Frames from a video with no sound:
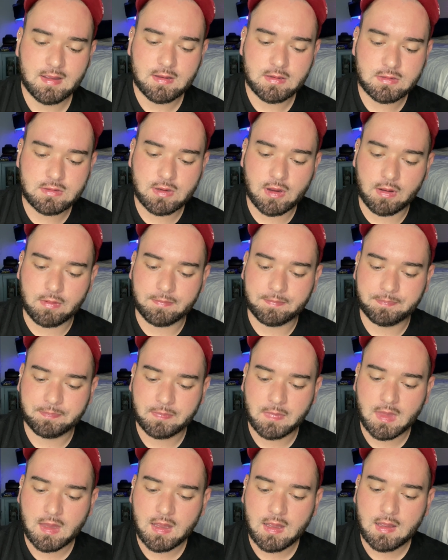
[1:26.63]
So,
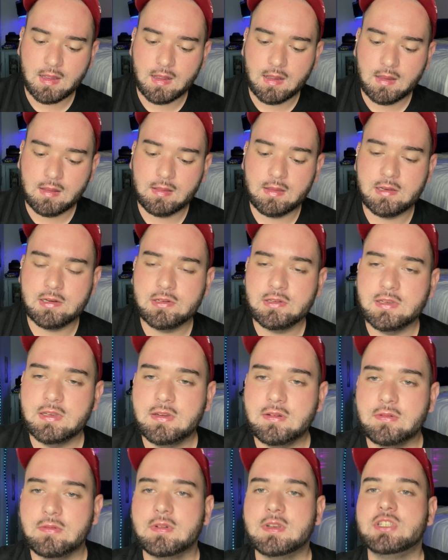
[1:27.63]

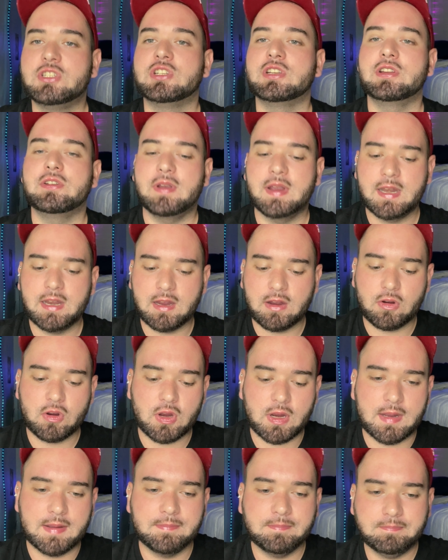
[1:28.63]
literally regenerating
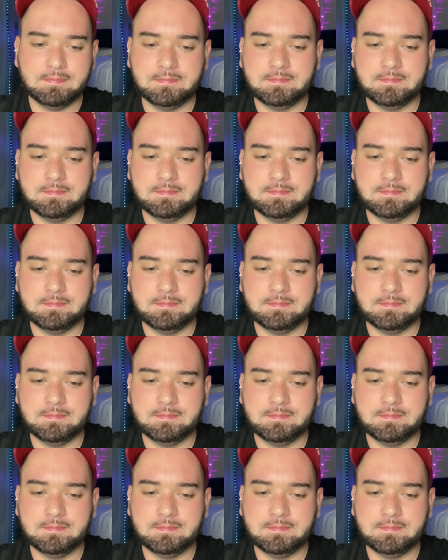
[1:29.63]
cream.